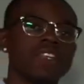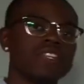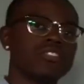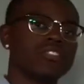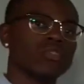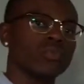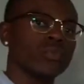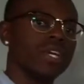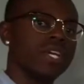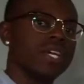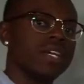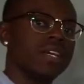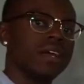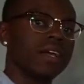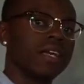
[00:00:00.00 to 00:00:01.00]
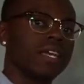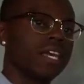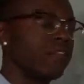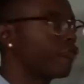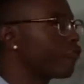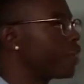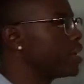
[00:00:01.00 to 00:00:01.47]
these 3 key
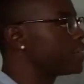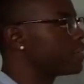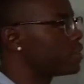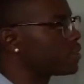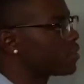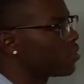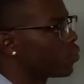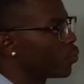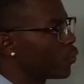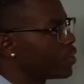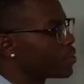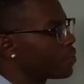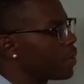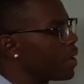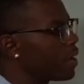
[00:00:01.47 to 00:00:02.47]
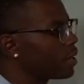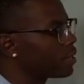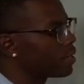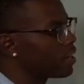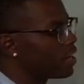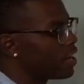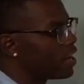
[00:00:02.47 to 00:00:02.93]
phrases:
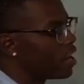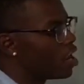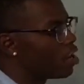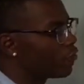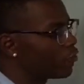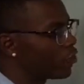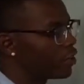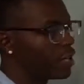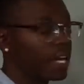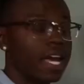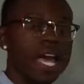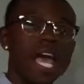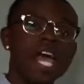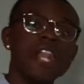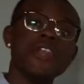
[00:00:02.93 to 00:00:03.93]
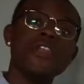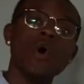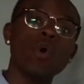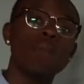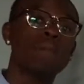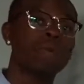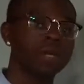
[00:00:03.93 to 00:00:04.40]
respect, effort, and
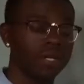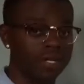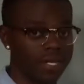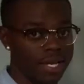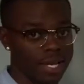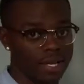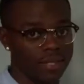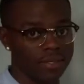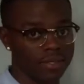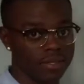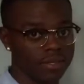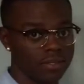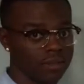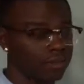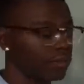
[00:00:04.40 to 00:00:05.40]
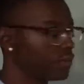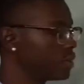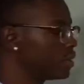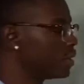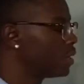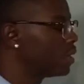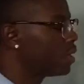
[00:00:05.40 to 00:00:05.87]
no put downs.
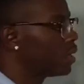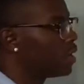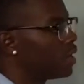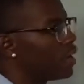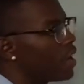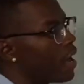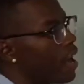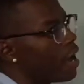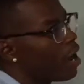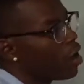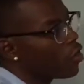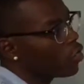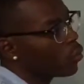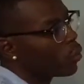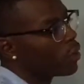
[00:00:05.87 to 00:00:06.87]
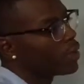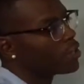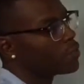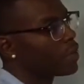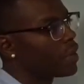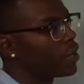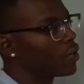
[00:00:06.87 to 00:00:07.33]
Other
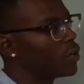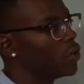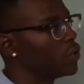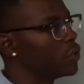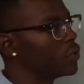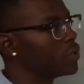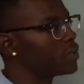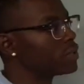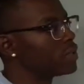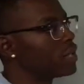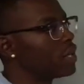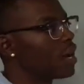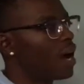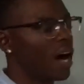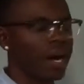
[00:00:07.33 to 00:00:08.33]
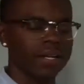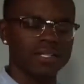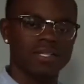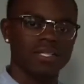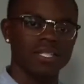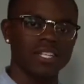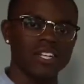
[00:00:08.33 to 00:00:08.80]
words may include
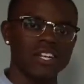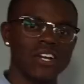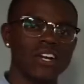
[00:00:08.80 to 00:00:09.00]
honesty,